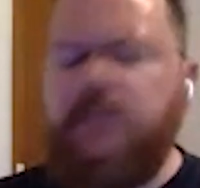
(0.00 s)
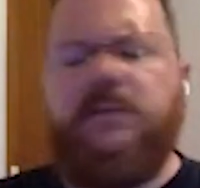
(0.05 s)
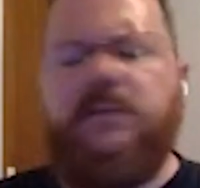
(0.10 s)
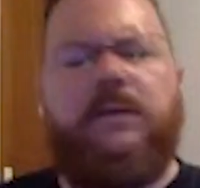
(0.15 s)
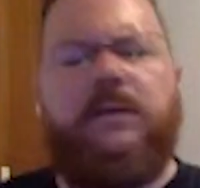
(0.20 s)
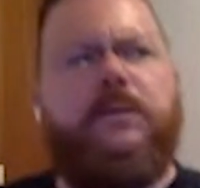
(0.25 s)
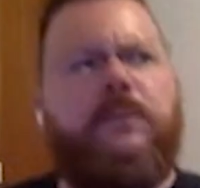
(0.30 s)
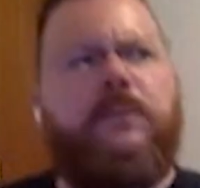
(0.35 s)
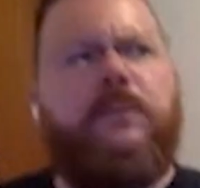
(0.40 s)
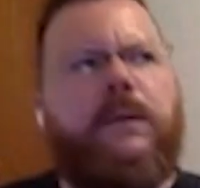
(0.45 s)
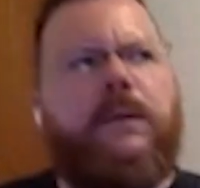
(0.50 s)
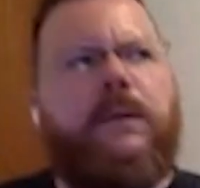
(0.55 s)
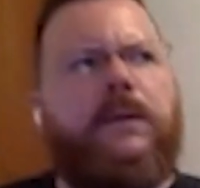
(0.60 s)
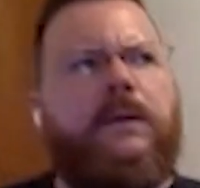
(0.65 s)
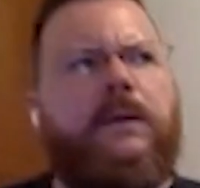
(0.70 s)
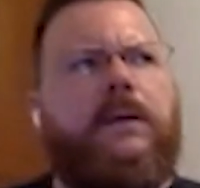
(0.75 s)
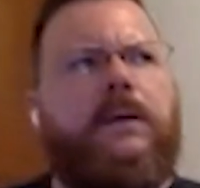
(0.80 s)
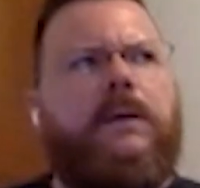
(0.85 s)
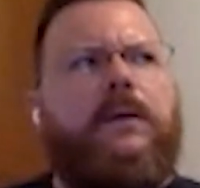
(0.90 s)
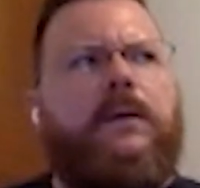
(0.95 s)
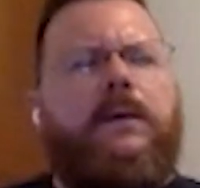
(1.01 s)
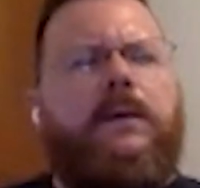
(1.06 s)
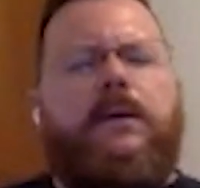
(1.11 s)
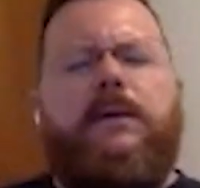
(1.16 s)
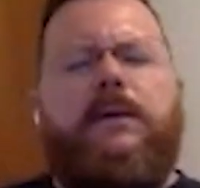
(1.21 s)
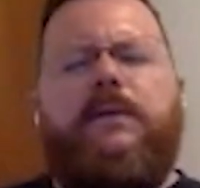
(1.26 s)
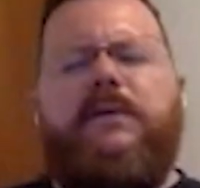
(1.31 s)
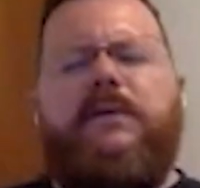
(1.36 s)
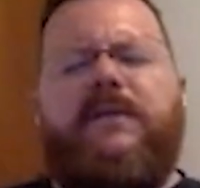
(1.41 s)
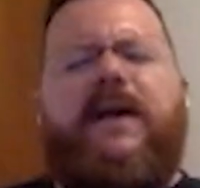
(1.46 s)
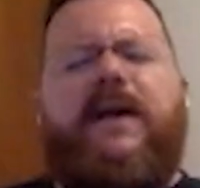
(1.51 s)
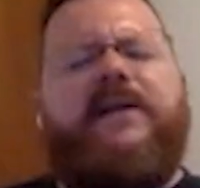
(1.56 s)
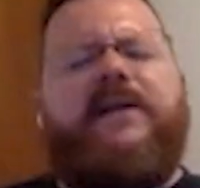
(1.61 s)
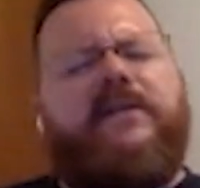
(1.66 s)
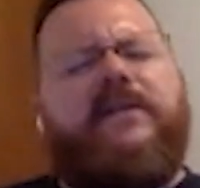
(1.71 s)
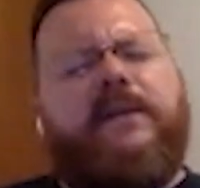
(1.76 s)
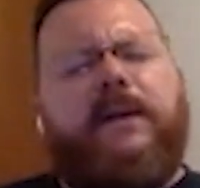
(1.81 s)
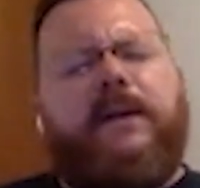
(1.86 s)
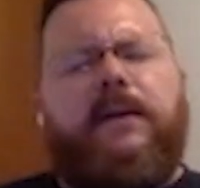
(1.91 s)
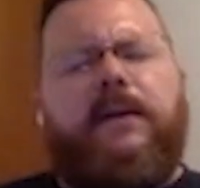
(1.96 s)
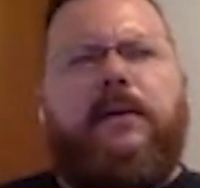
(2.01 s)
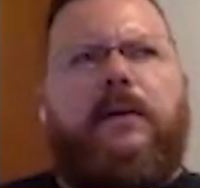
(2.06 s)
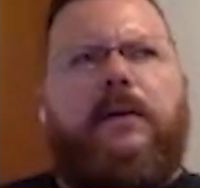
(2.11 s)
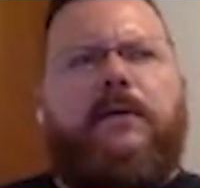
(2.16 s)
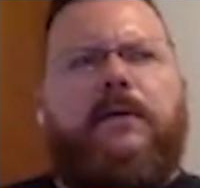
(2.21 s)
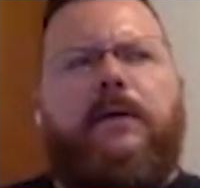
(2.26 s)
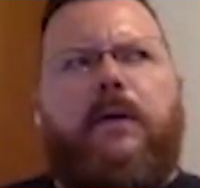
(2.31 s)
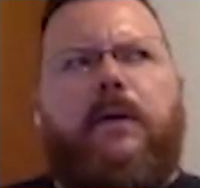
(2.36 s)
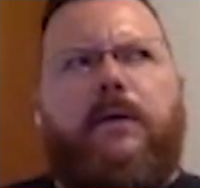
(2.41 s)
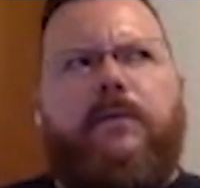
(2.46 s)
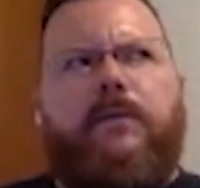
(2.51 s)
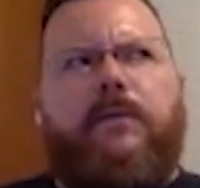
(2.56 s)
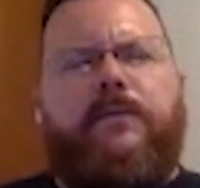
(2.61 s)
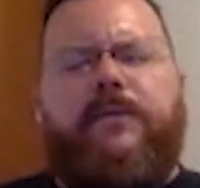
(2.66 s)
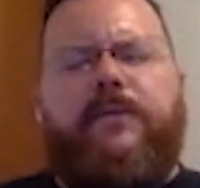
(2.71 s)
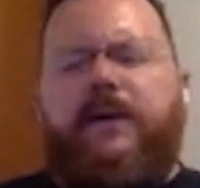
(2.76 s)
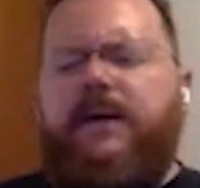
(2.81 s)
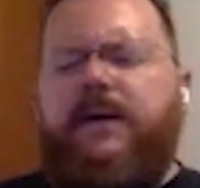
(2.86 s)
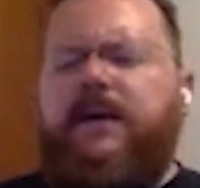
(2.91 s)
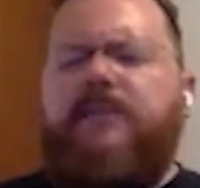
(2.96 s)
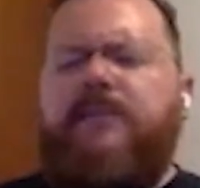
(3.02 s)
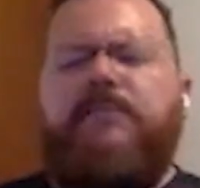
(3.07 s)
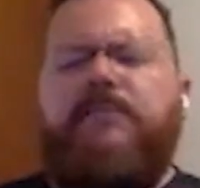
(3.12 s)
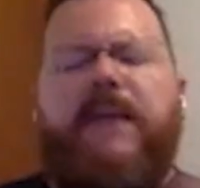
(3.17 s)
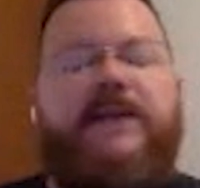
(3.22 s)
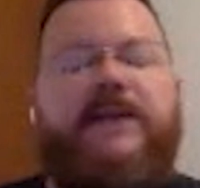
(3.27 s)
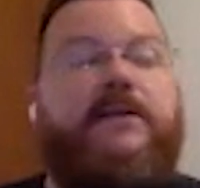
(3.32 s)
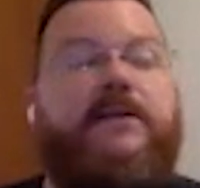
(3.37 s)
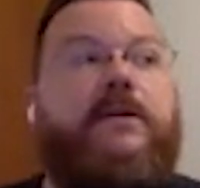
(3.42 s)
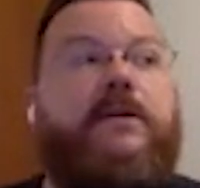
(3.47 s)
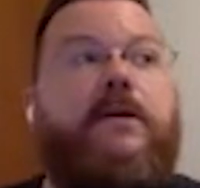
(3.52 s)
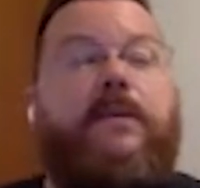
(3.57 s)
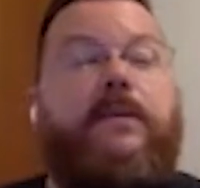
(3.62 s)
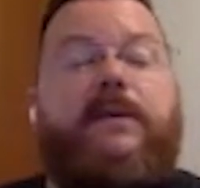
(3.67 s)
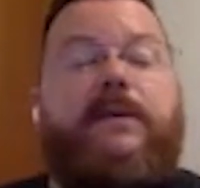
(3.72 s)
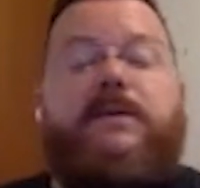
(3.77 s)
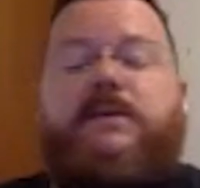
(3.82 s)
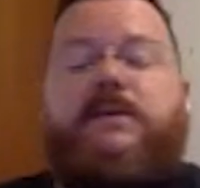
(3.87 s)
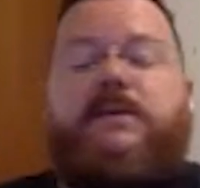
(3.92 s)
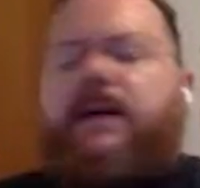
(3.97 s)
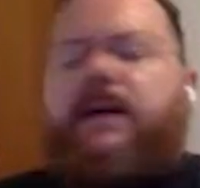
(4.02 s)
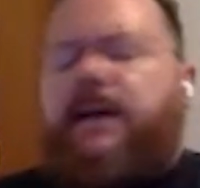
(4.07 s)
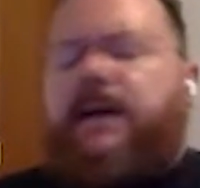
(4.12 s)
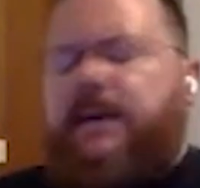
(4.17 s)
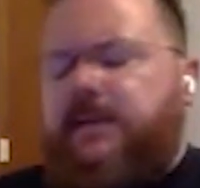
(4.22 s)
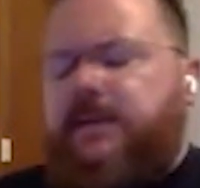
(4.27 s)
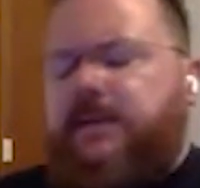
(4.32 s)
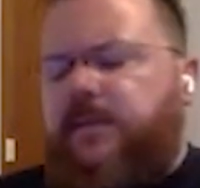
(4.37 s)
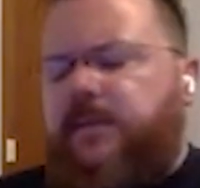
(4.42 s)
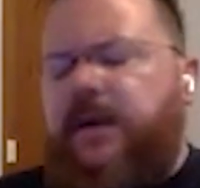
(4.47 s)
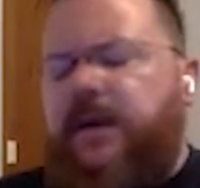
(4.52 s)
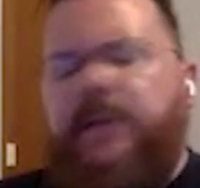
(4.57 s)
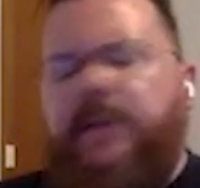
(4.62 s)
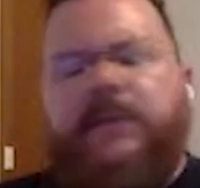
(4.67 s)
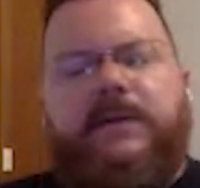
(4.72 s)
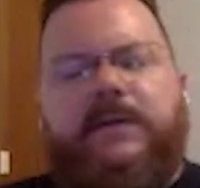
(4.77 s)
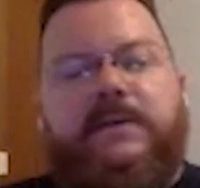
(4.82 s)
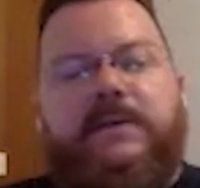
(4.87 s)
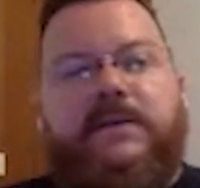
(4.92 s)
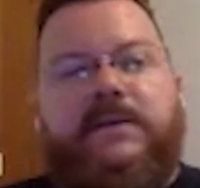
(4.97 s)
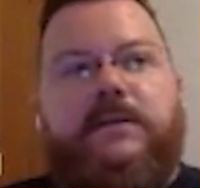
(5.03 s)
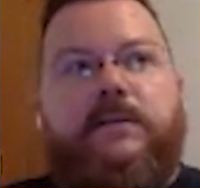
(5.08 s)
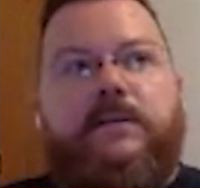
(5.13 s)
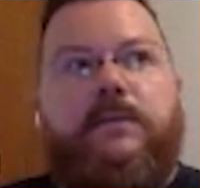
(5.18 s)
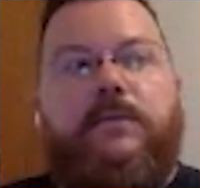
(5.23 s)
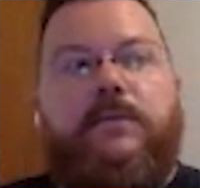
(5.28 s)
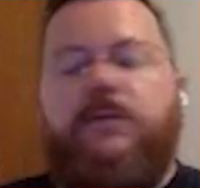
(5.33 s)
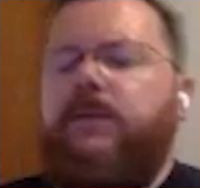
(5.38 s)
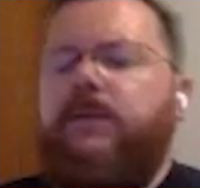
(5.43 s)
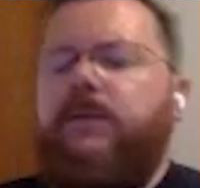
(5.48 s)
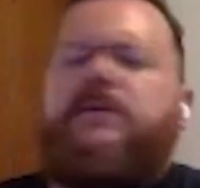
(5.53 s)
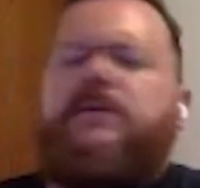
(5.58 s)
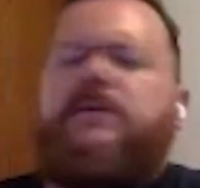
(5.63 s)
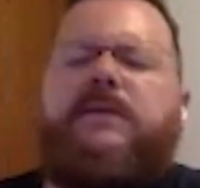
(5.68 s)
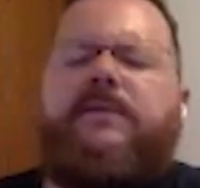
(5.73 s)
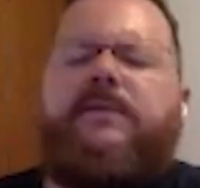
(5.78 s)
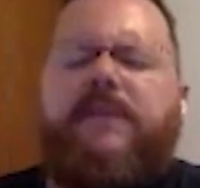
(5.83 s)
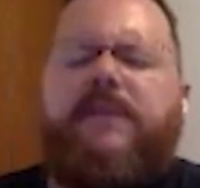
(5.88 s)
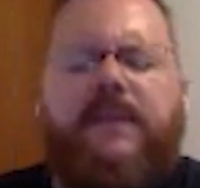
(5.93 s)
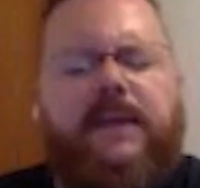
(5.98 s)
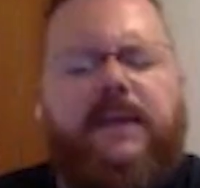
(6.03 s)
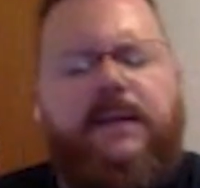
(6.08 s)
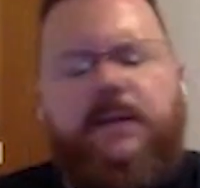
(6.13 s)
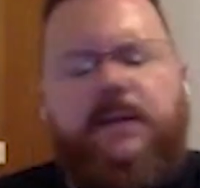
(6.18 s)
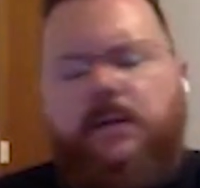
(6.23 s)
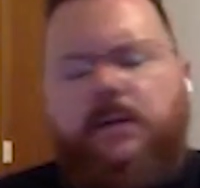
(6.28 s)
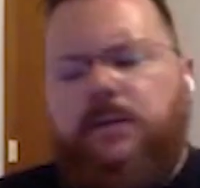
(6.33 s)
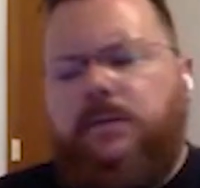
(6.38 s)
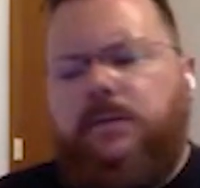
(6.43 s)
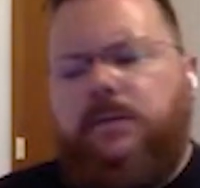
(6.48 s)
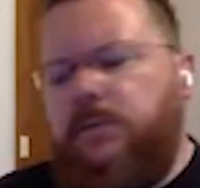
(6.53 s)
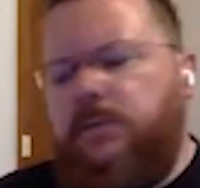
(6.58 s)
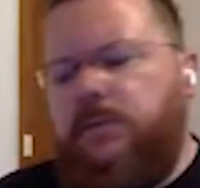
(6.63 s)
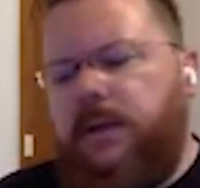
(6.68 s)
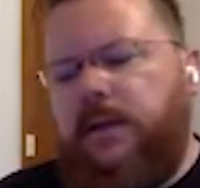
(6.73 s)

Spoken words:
So there's actually a lot of kind of magic comments and pragmas which we use every day in Go,